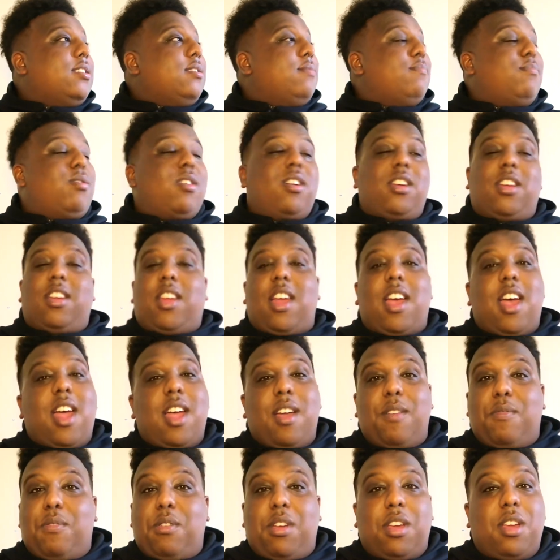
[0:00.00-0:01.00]
But
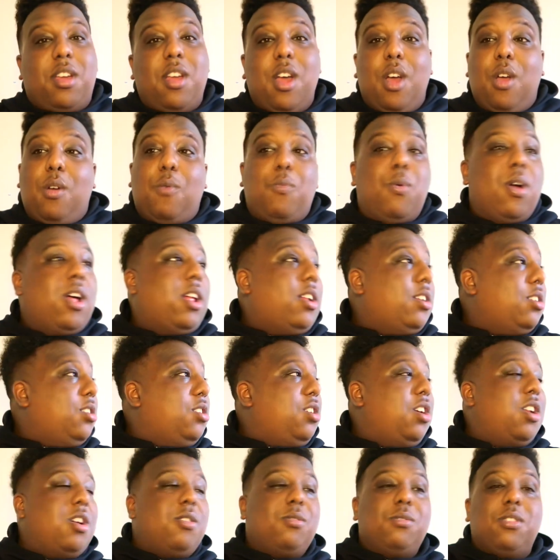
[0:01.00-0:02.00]
yeah, well,
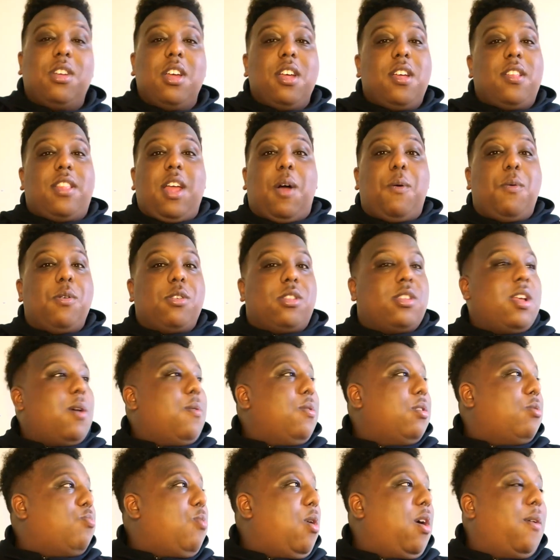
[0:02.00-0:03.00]
you know, that was
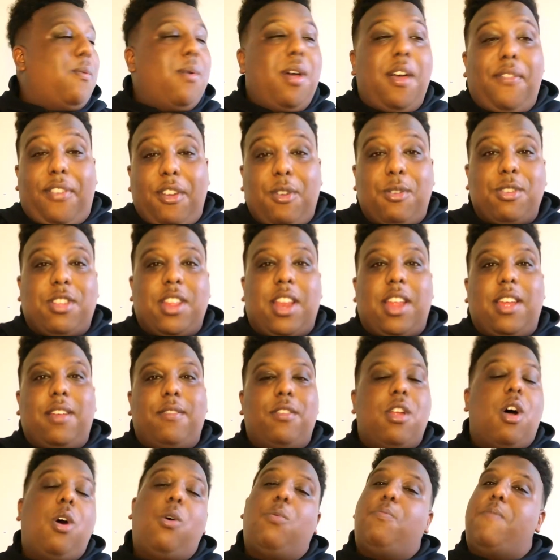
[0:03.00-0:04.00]
well worth it, wasn't it?
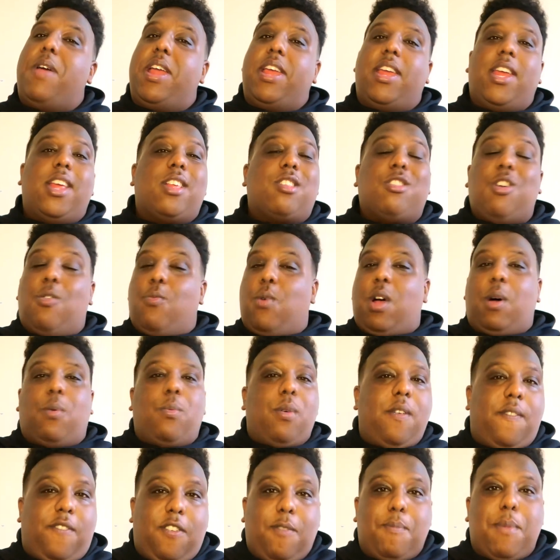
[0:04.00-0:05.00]
No, mate, it's not well
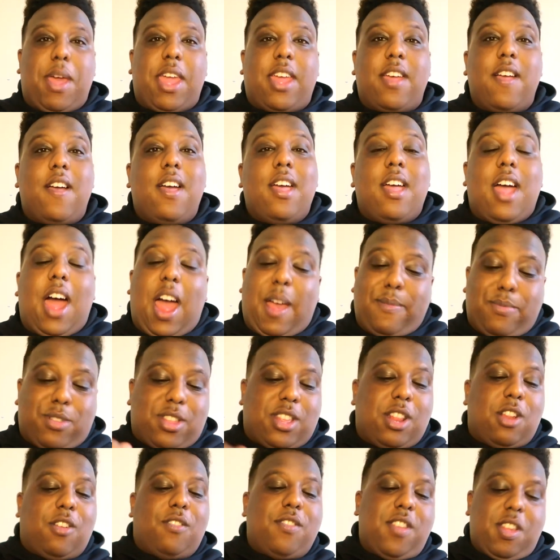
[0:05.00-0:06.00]
worth it, mate. I'm
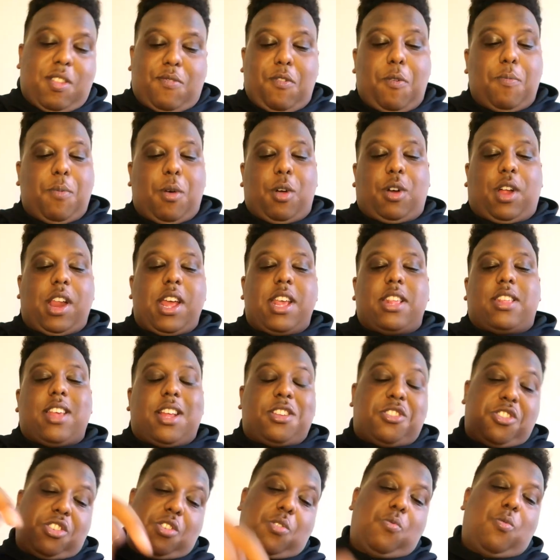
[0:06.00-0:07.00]
still on this football, guys. And
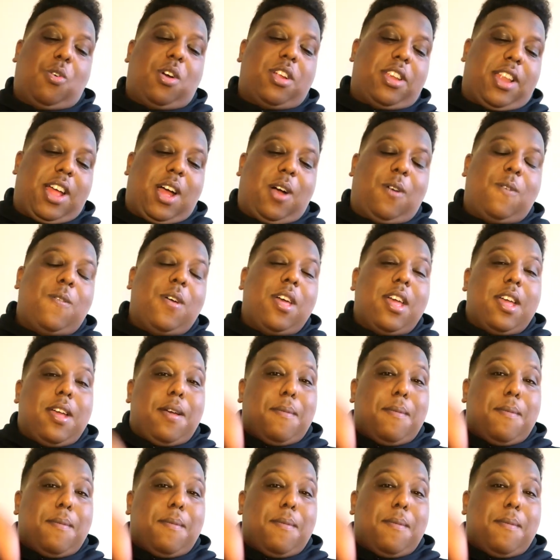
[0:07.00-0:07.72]
you know what now?